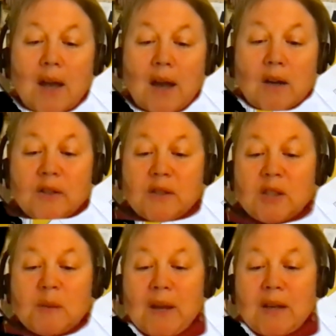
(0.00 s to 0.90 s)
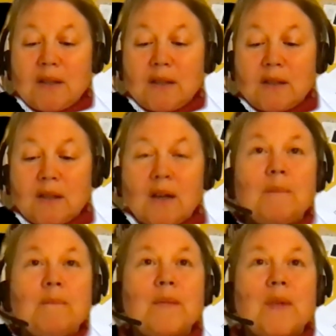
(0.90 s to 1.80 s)
hung suspended in
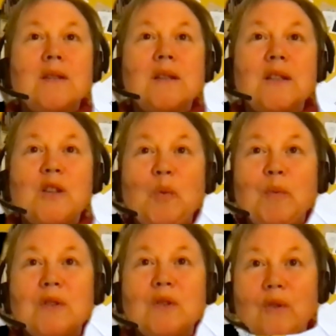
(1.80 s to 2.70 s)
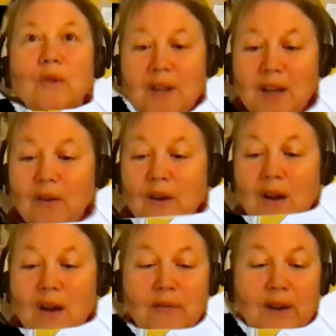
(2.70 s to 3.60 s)
time until it's opened a year and a
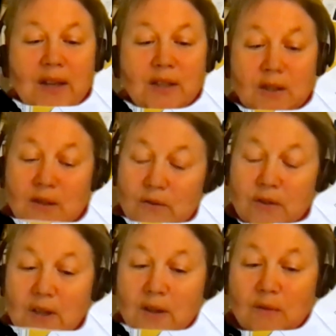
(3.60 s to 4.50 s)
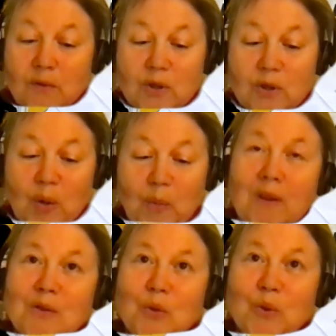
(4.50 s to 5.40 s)
half later on the 10th of October
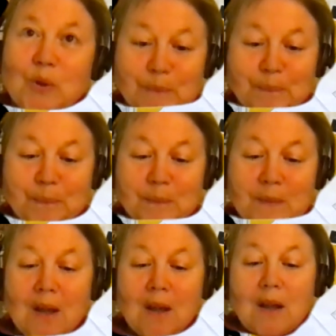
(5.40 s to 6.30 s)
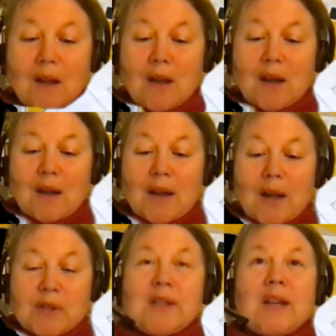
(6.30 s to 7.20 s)
this autumn. It
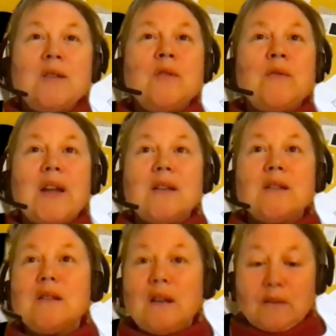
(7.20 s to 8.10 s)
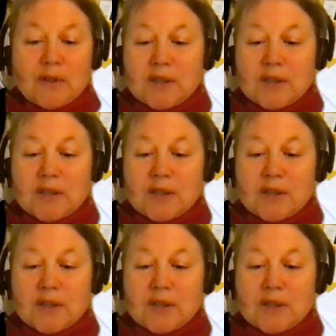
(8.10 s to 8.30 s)
was a set of events none of us